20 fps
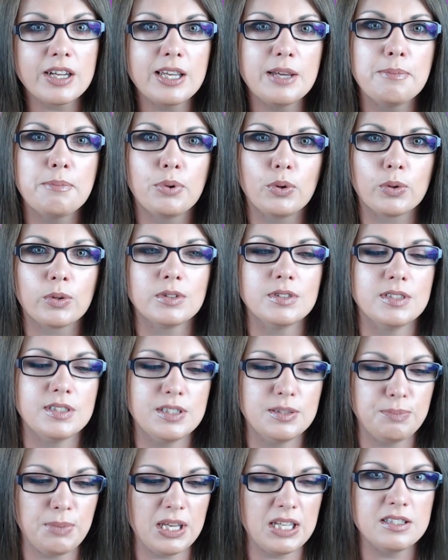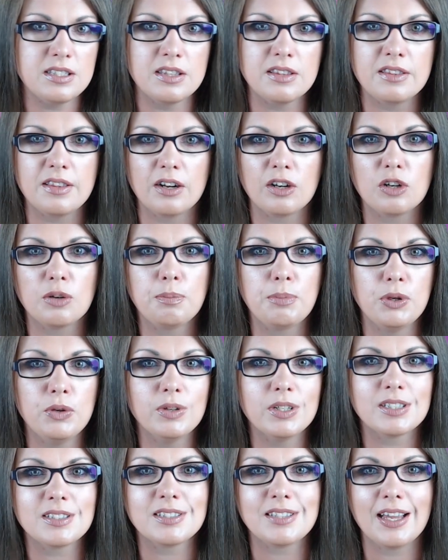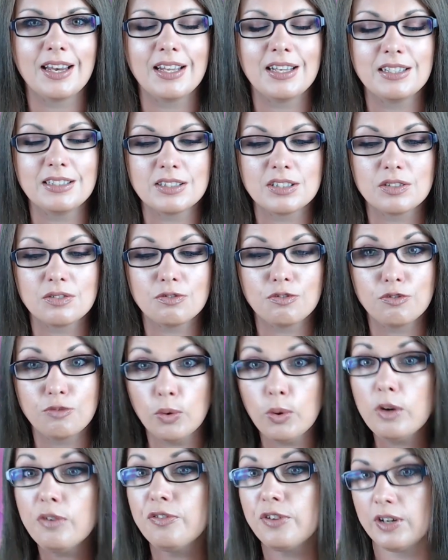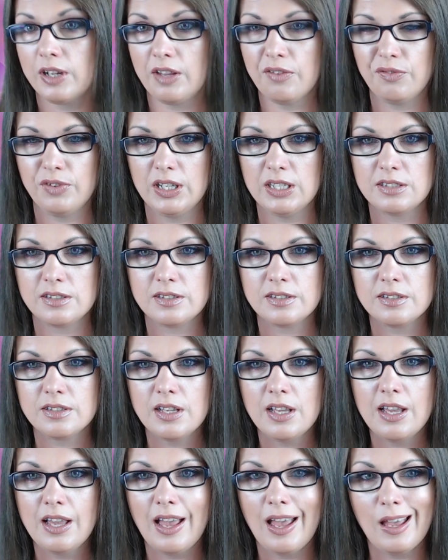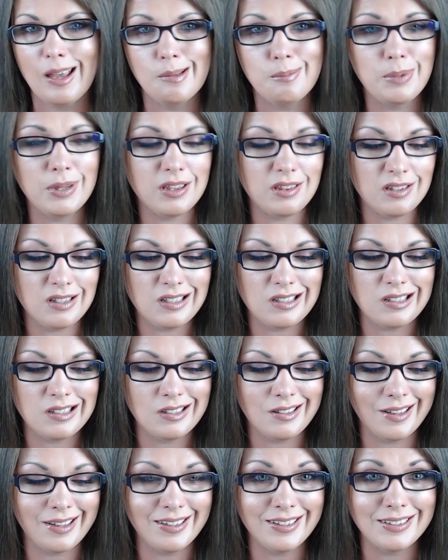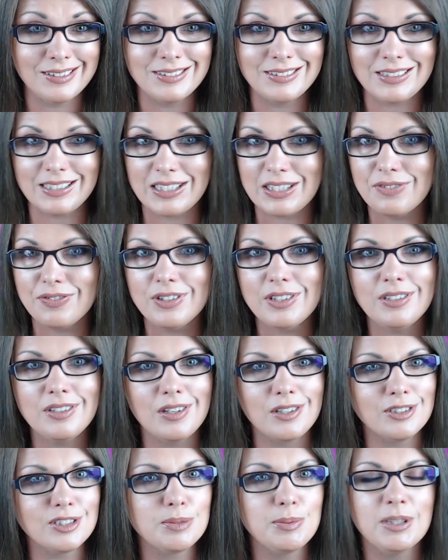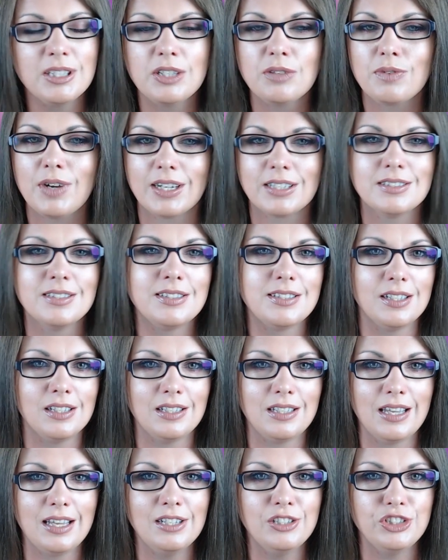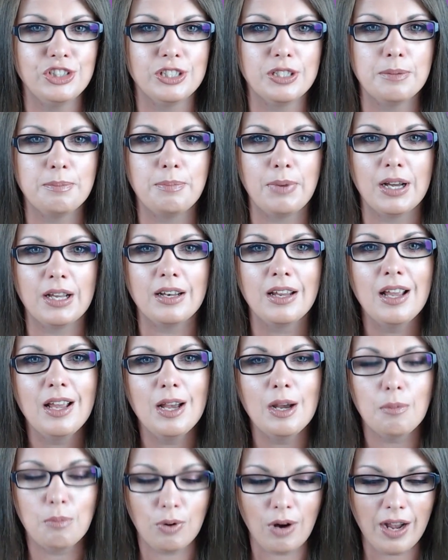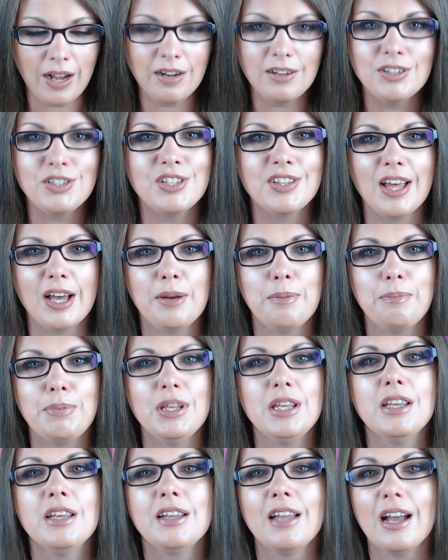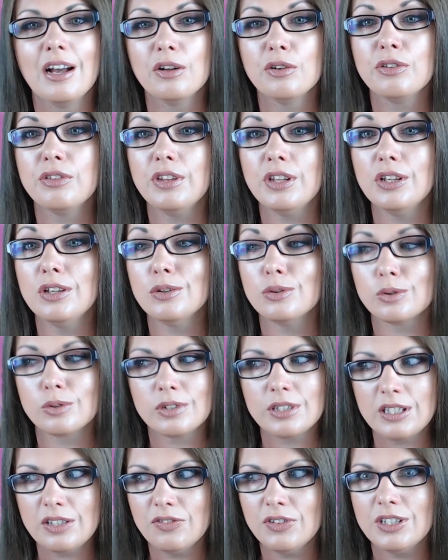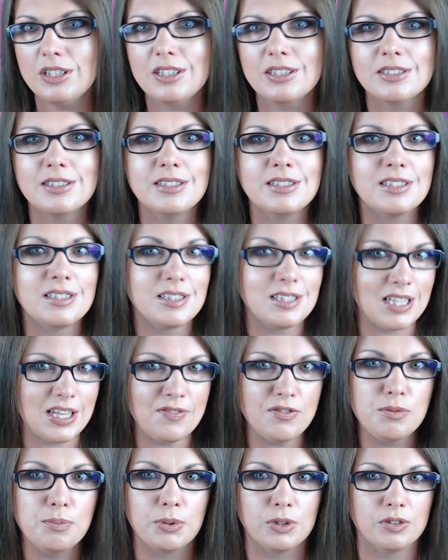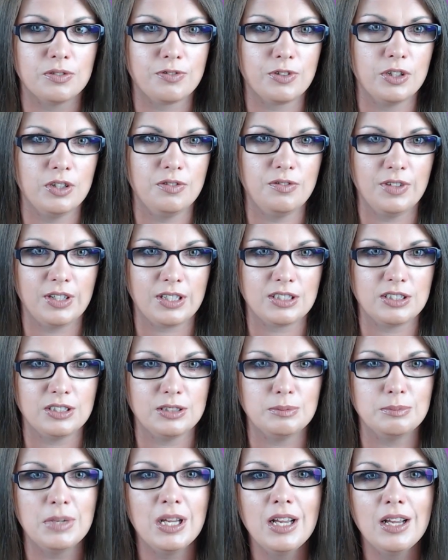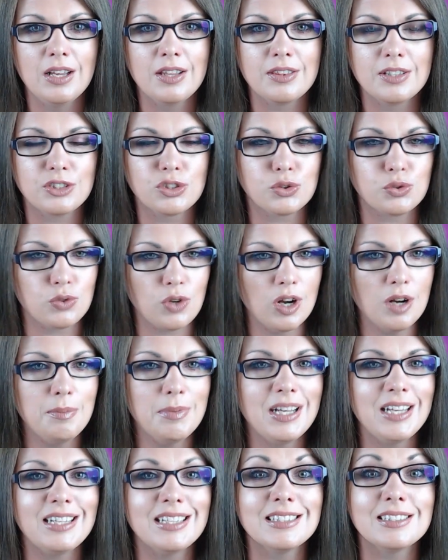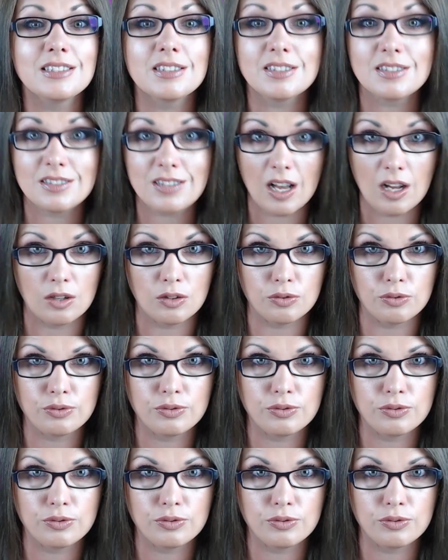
important space in therapeutic settings for forgiveness, empathy, and even ultimately reconciliation. But prior to that being healthy or even conceivable for the victim, the trauma itself